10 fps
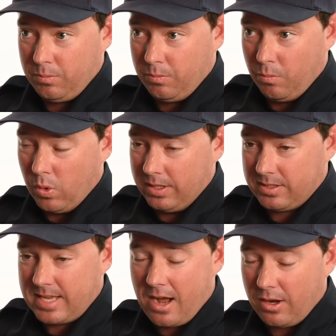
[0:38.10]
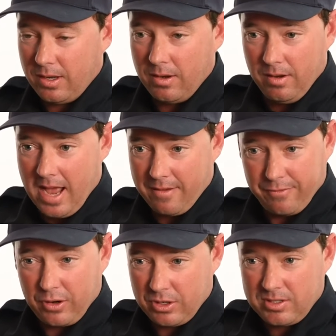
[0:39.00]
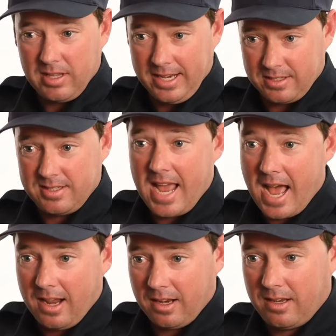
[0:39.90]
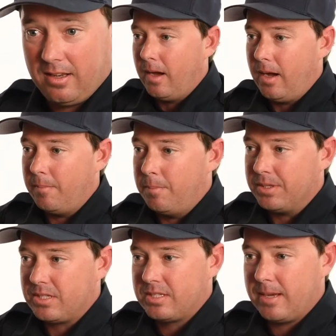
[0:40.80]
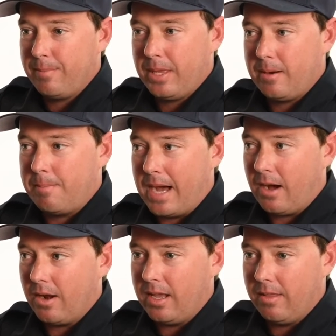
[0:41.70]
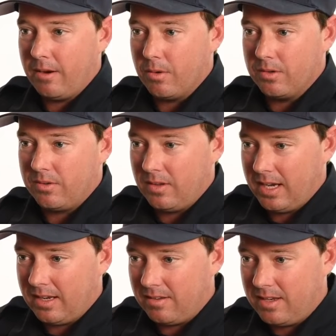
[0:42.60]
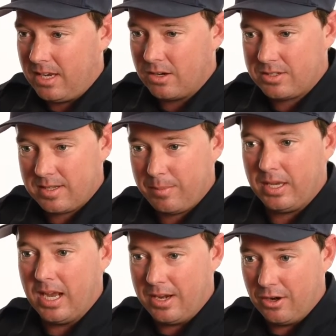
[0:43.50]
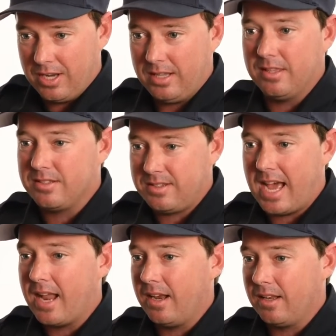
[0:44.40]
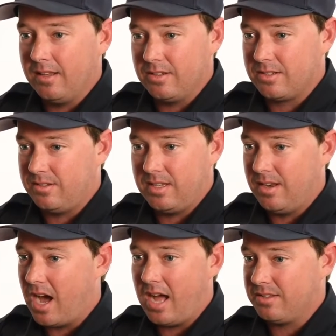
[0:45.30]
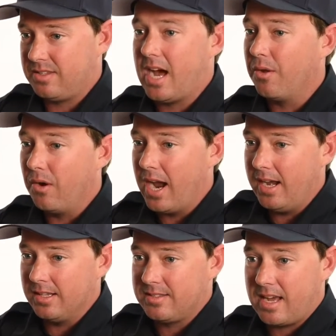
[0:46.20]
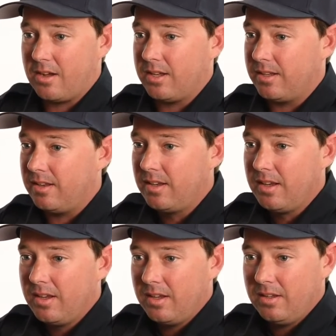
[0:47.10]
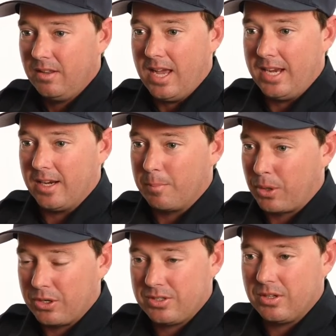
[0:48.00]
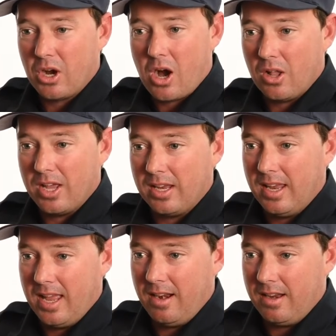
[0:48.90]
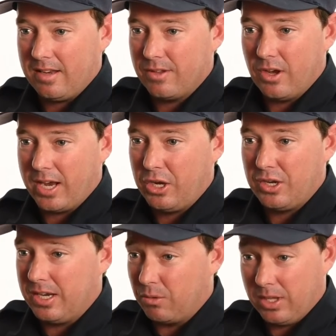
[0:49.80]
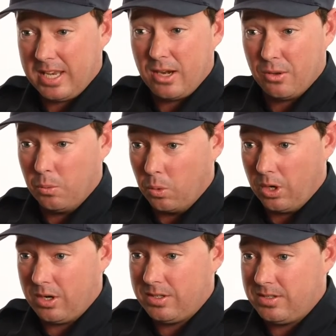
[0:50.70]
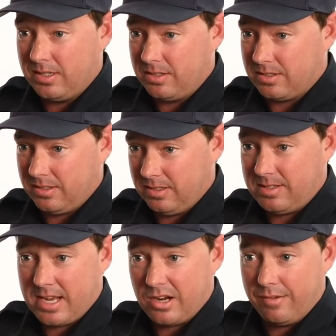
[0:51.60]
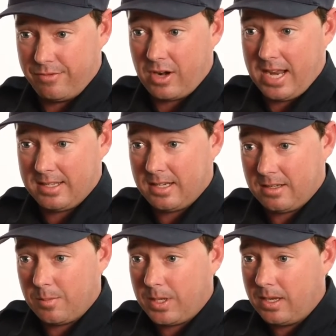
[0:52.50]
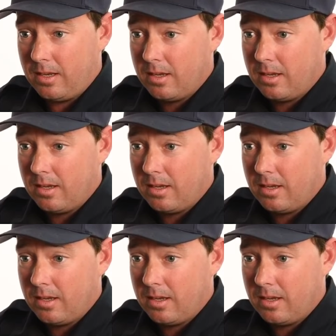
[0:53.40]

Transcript: what sounded at first like static, but something about it, I could hear something underneath the static. It just did not sound right. It sounded like a person calling, and even though I couldn't really hear the words, it sounded frantic to me.